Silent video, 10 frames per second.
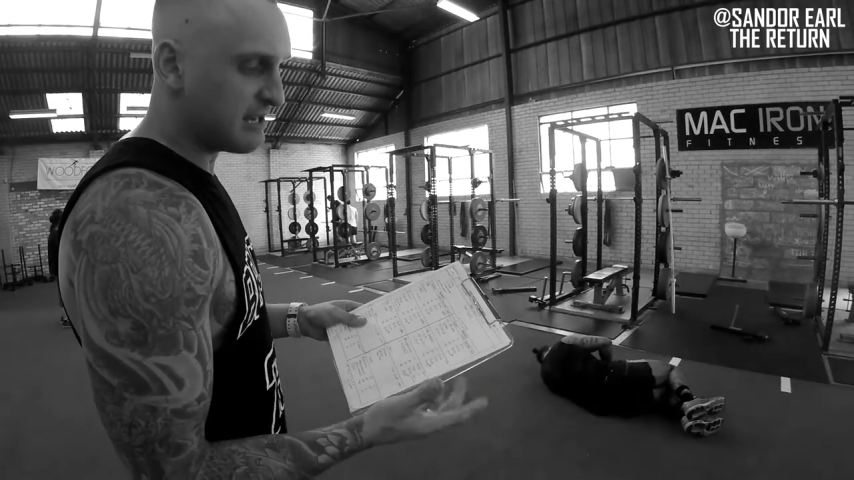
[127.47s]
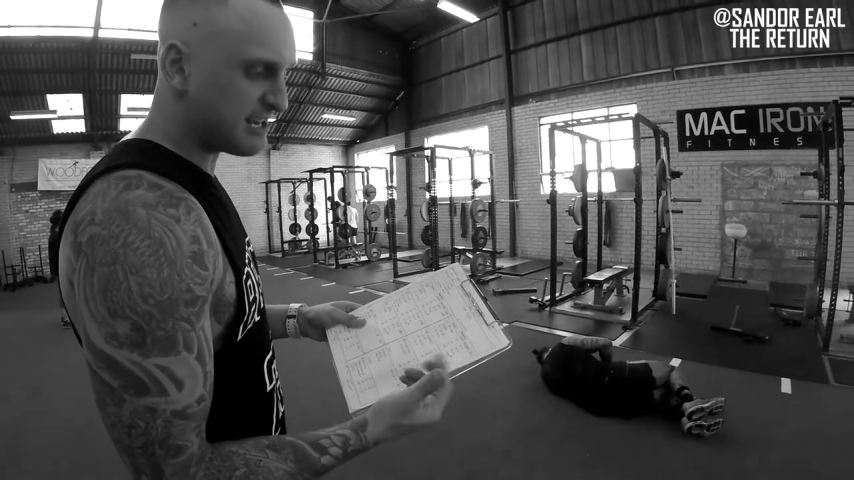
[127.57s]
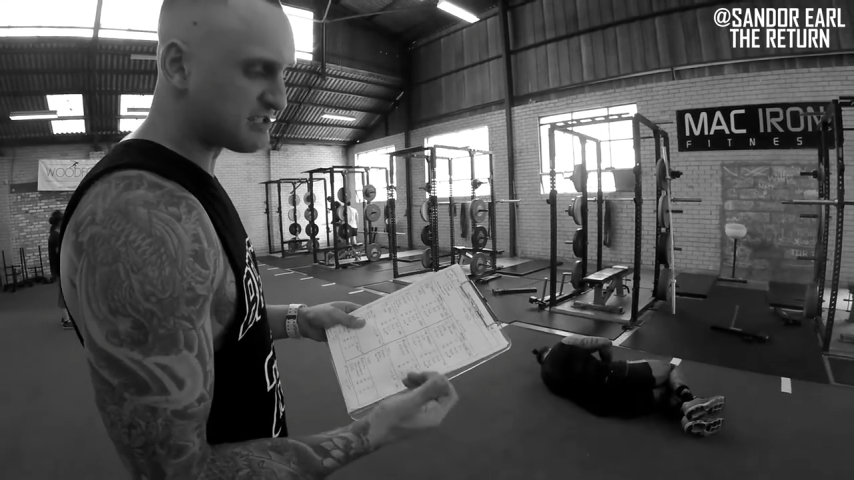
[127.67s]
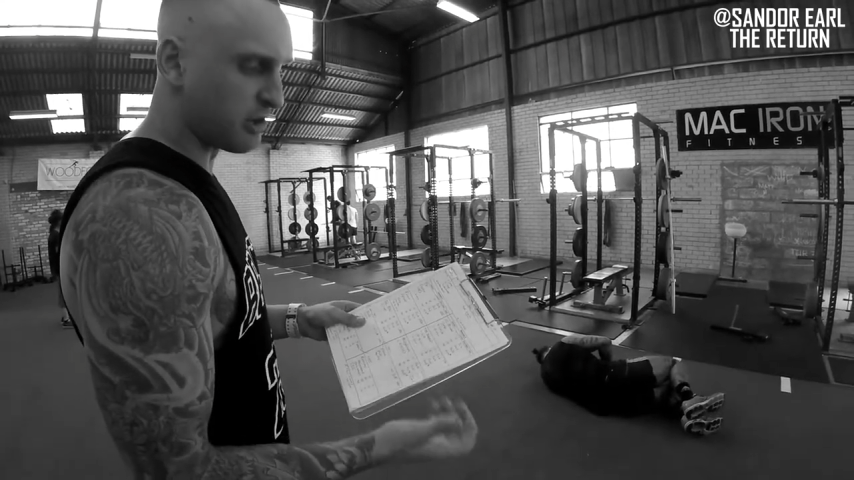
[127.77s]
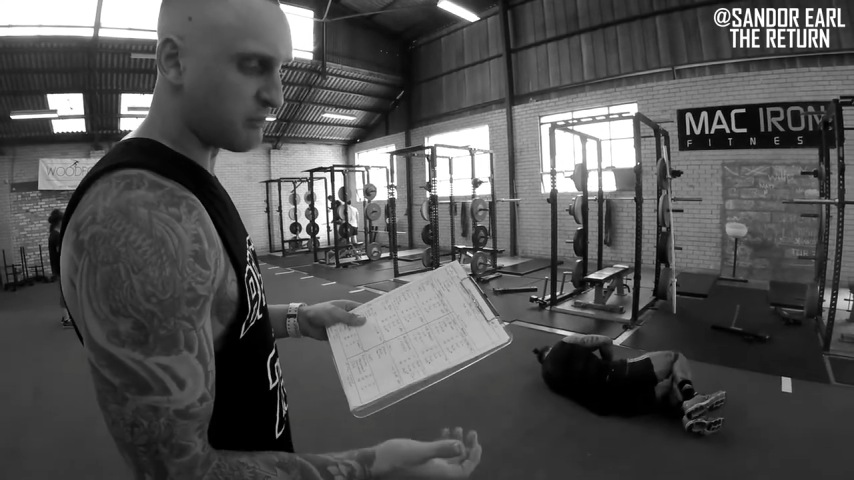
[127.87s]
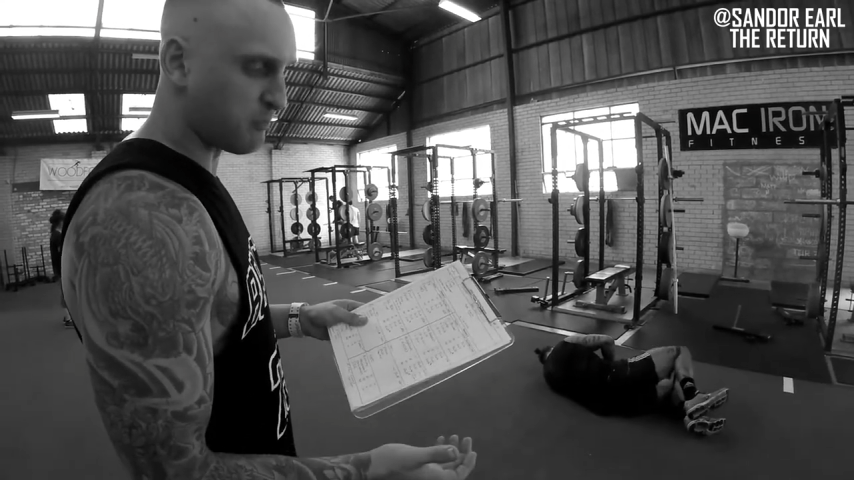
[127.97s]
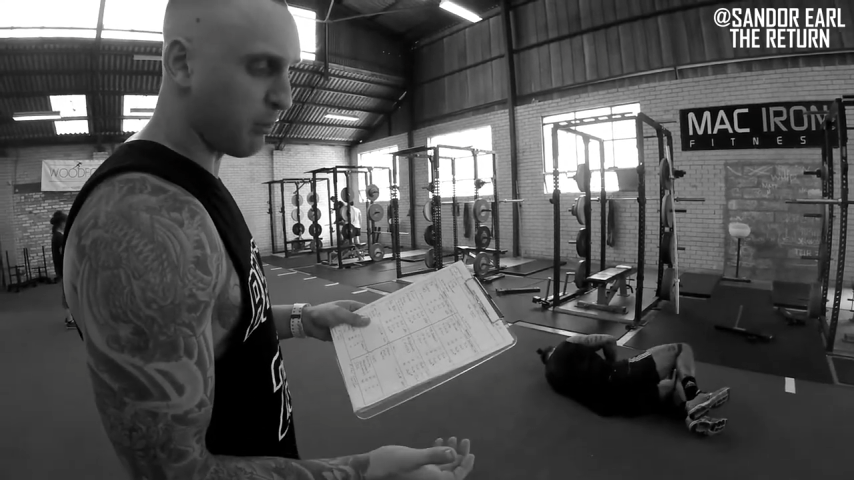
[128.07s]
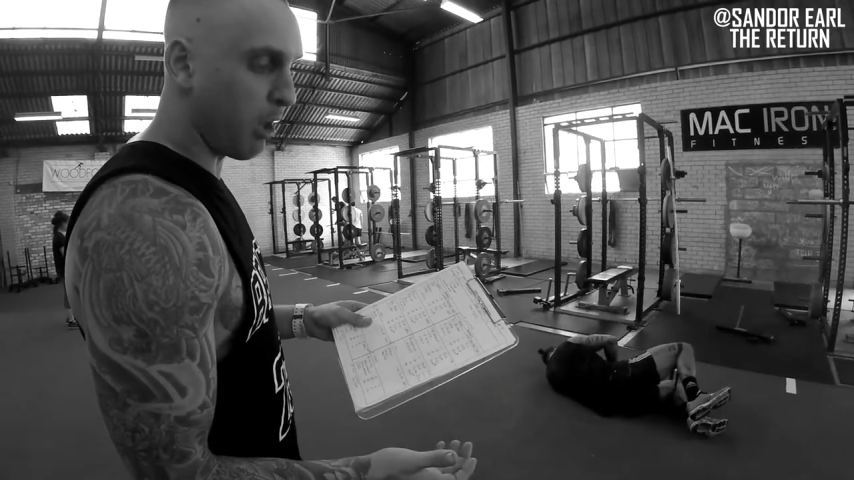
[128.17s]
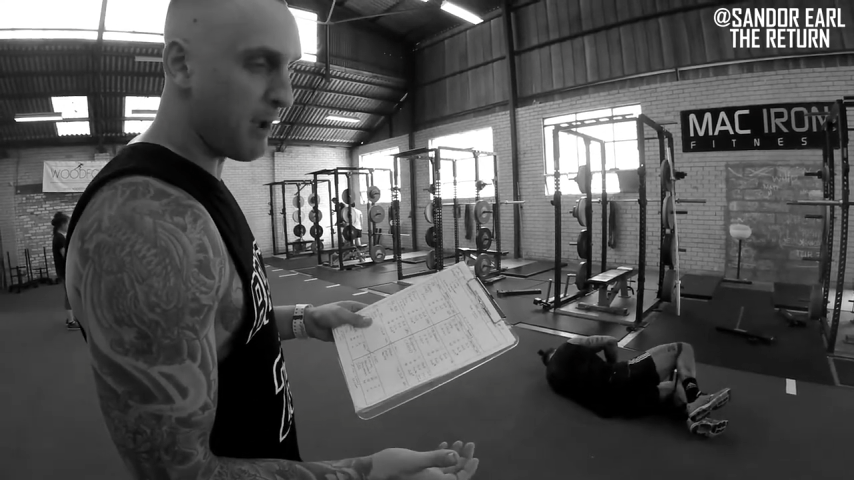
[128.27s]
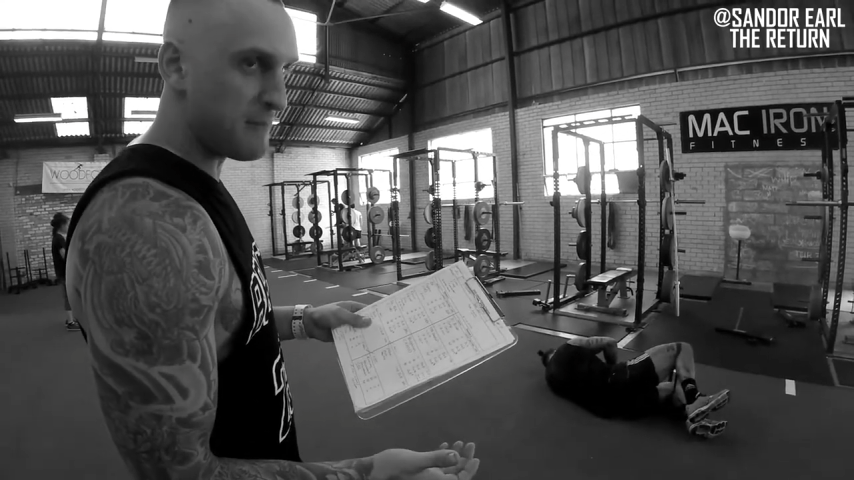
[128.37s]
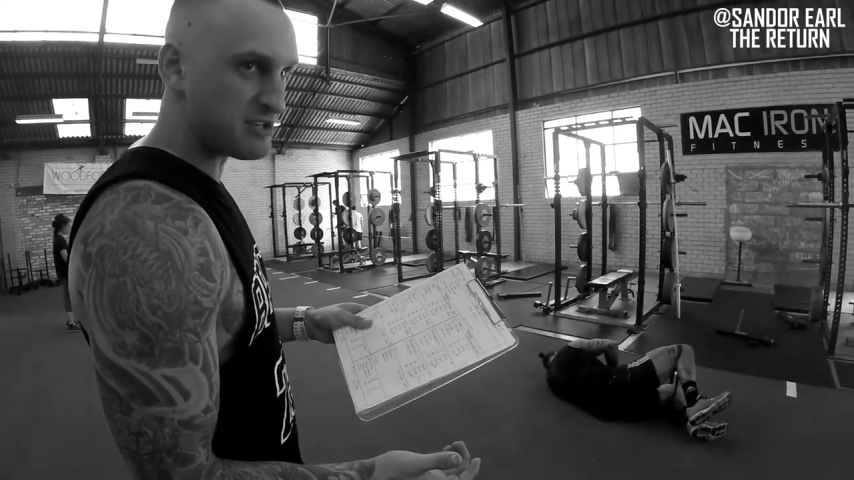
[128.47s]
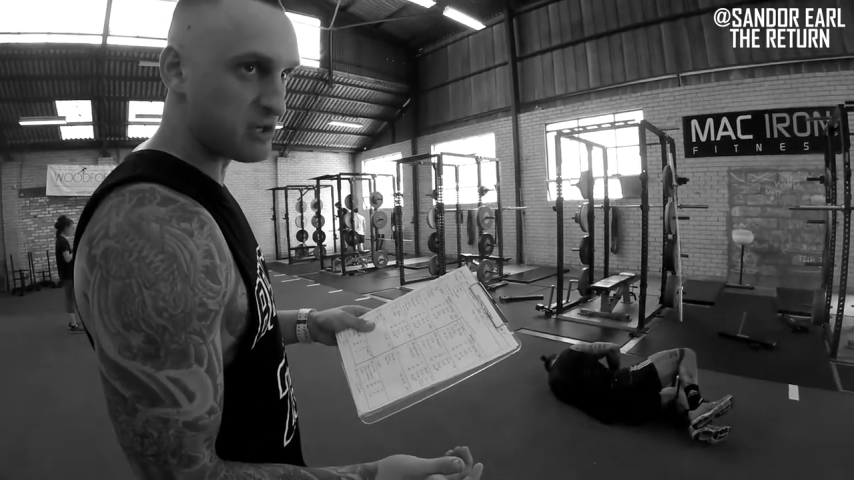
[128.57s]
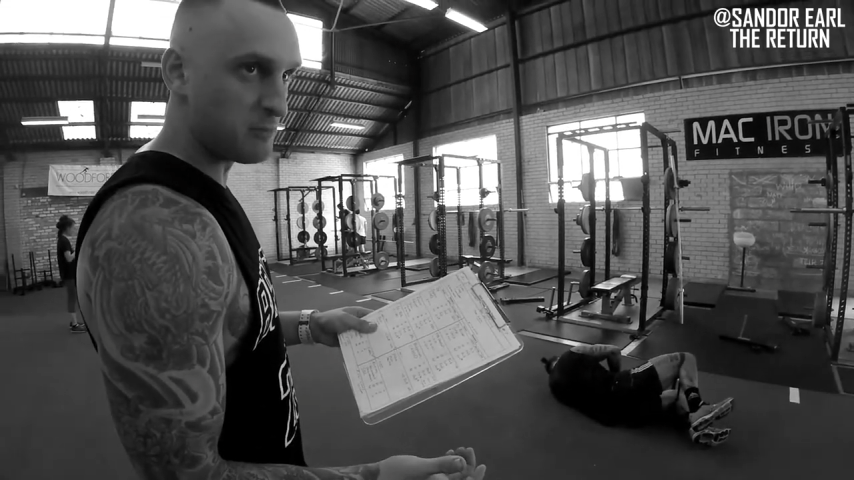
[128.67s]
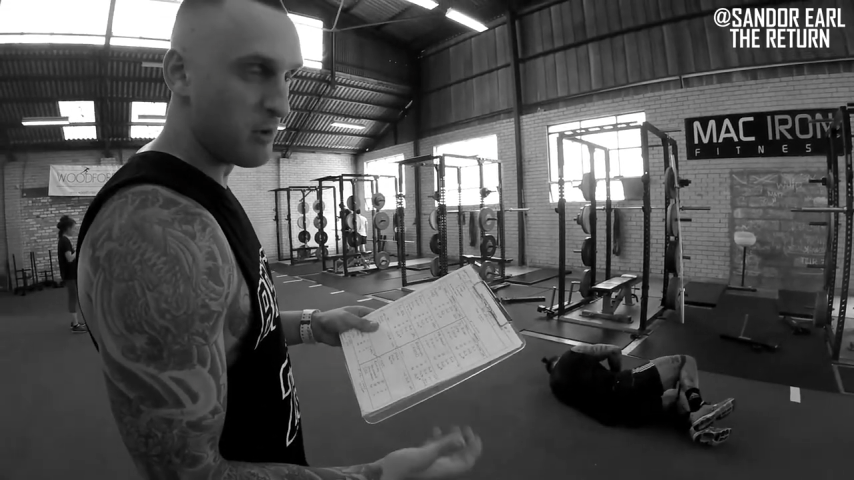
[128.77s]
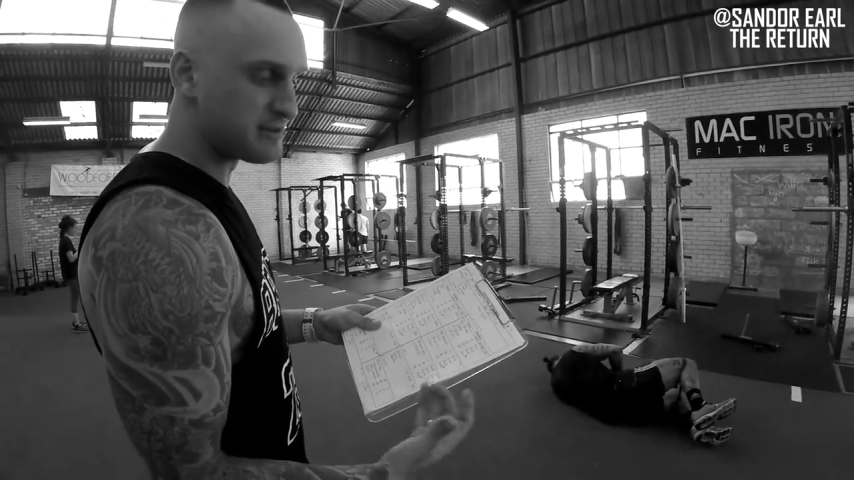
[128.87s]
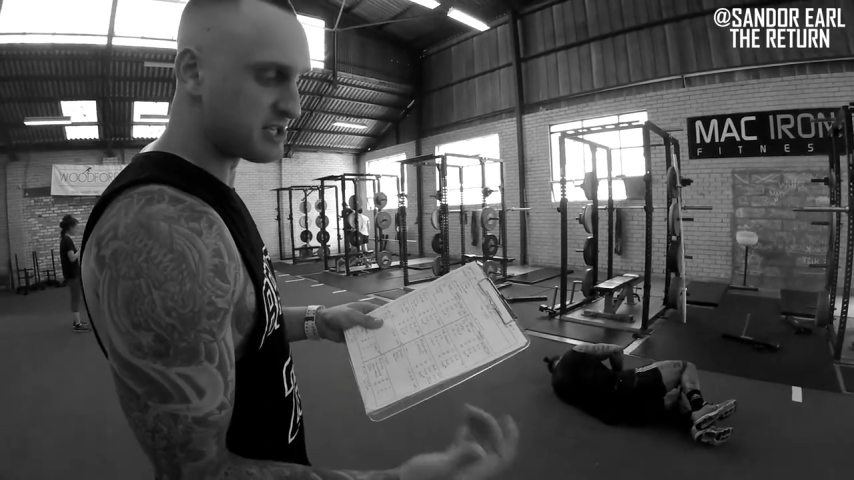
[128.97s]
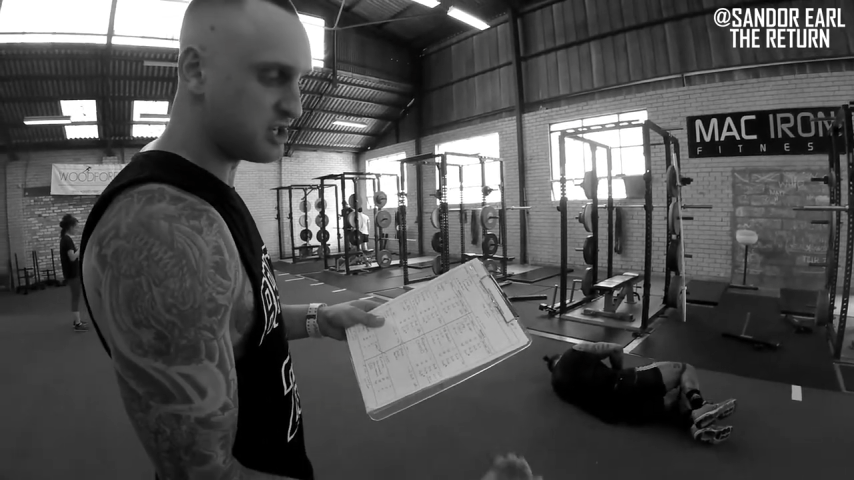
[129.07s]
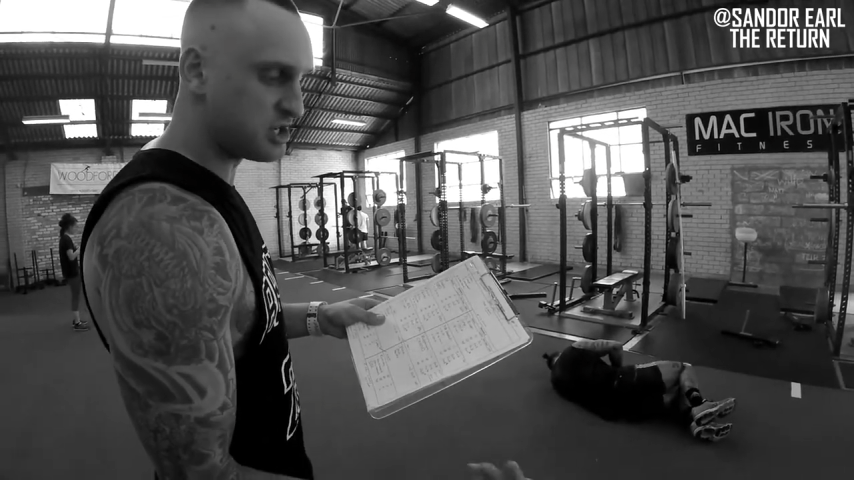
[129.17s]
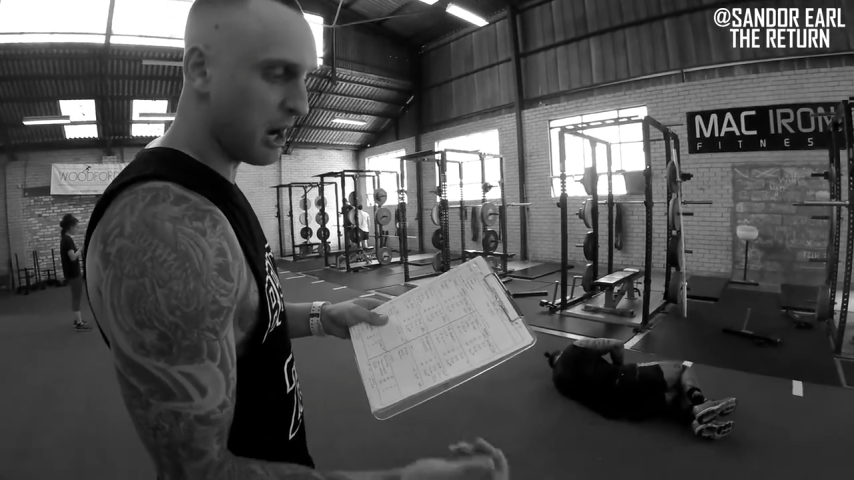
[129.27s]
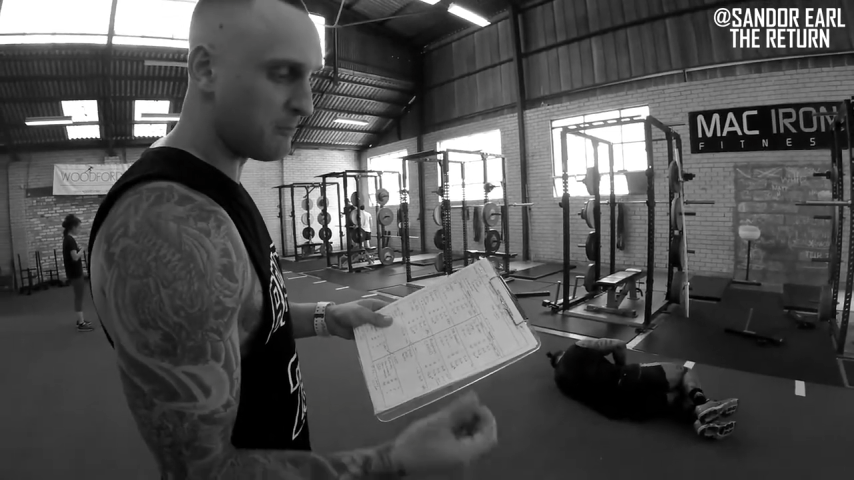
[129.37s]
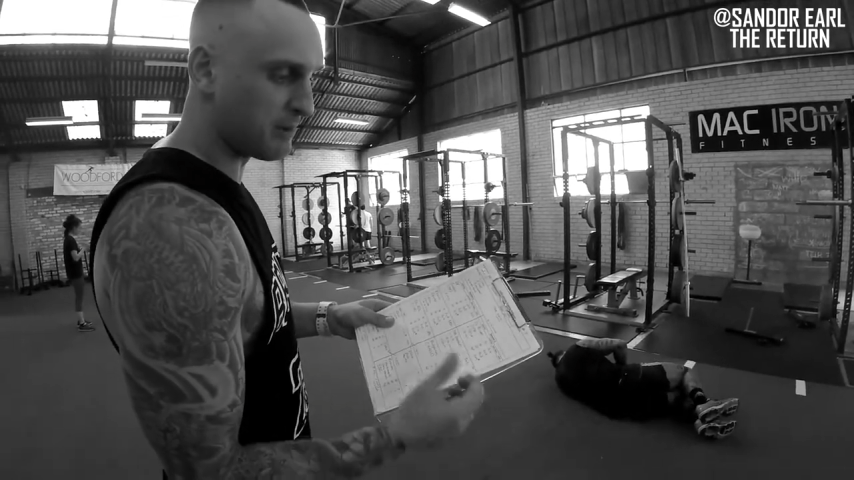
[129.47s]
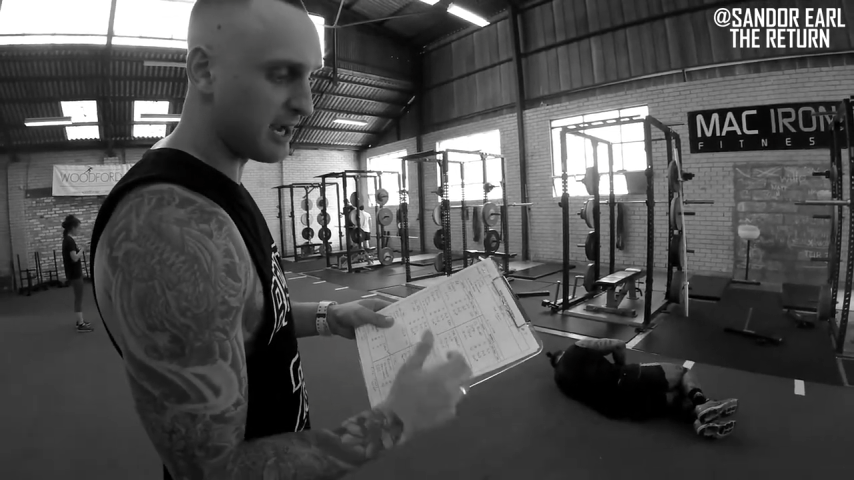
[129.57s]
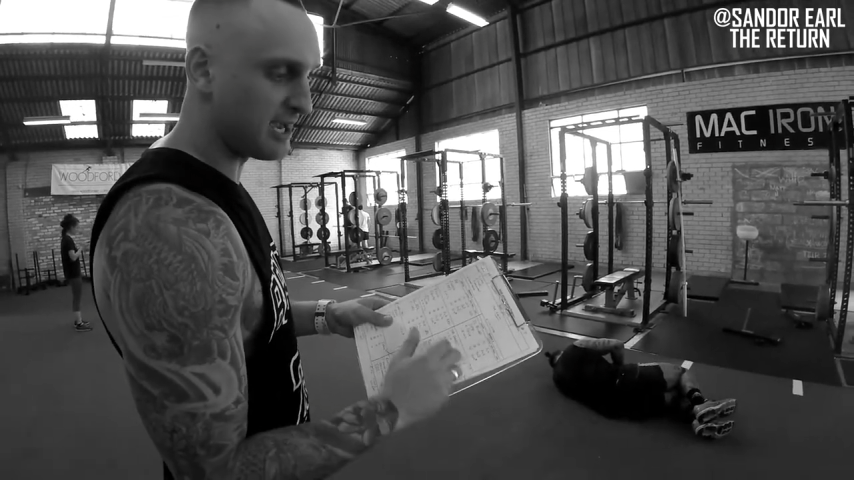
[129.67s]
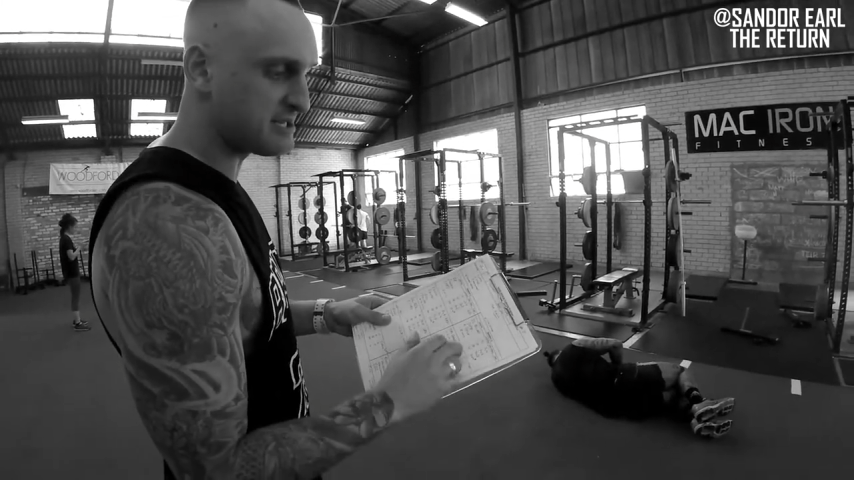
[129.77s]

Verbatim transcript: it's not a plyometric movement; it's a jump, okay?